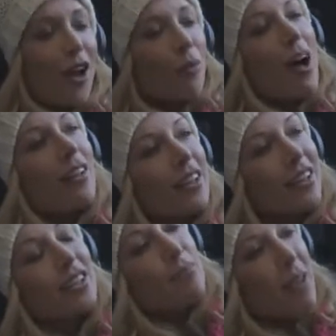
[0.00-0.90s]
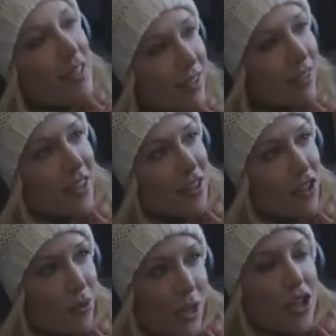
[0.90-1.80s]
Well, it's basically a
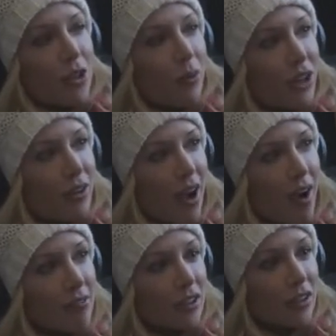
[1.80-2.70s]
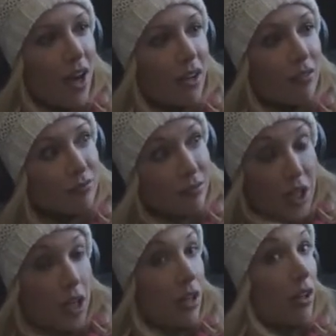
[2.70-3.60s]
situation where you have a lot of
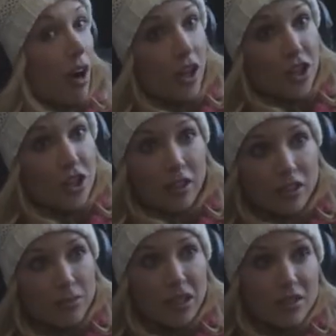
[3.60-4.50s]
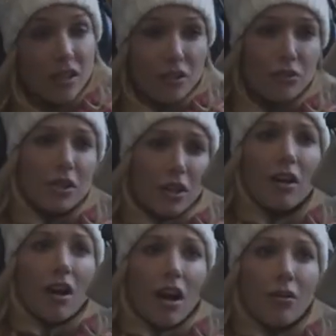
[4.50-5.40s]
young, hot chicks, because they usually
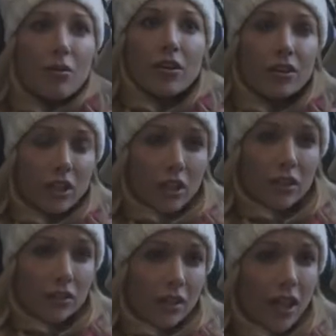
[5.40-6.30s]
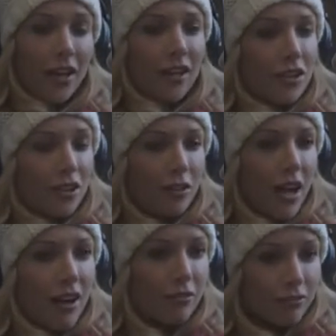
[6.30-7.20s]
are hot when they're young, and you
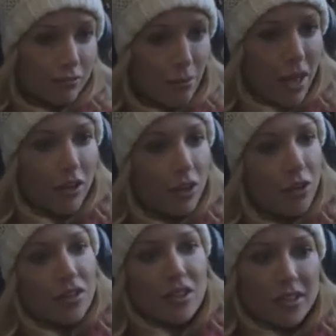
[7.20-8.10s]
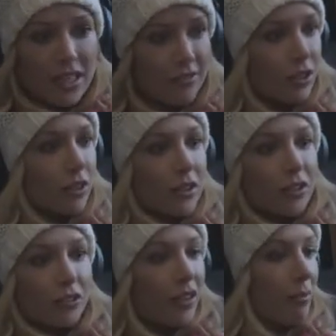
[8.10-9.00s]
have men who are successful,
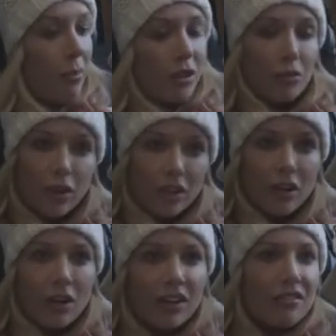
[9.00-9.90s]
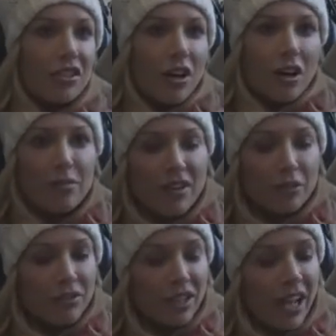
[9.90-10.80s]
or maybe they're working hard, they have a startup, they have
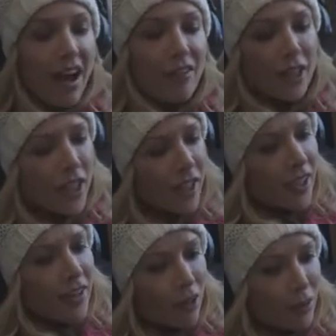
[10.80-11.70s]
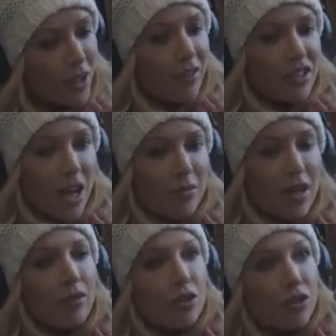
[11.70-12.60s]
whatever they have, and they don't really have time to
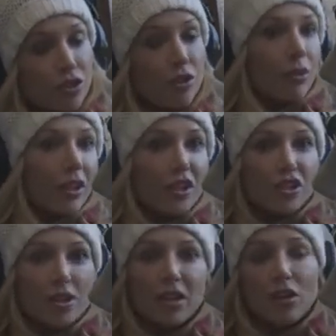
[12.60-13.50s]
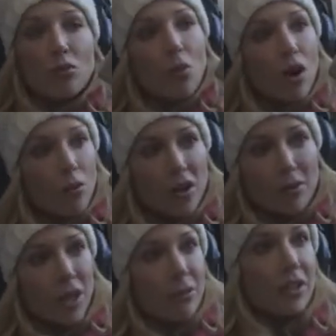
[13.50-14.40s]
have a traditional relationship. They don't want
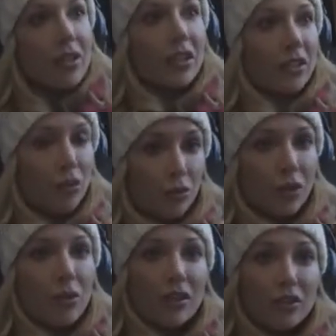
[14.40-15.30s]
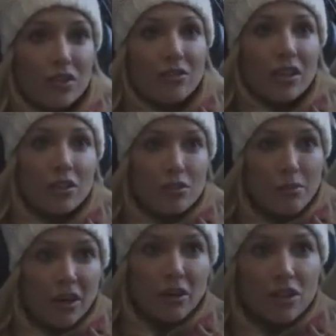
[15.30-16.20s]
one, maybe. They don't really want to lose everything to a
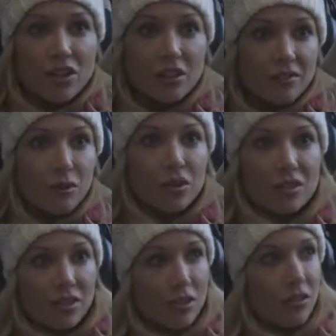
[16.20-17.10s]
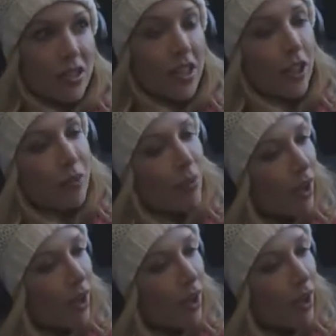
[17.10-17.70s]
marriage and a divorce 6 years later.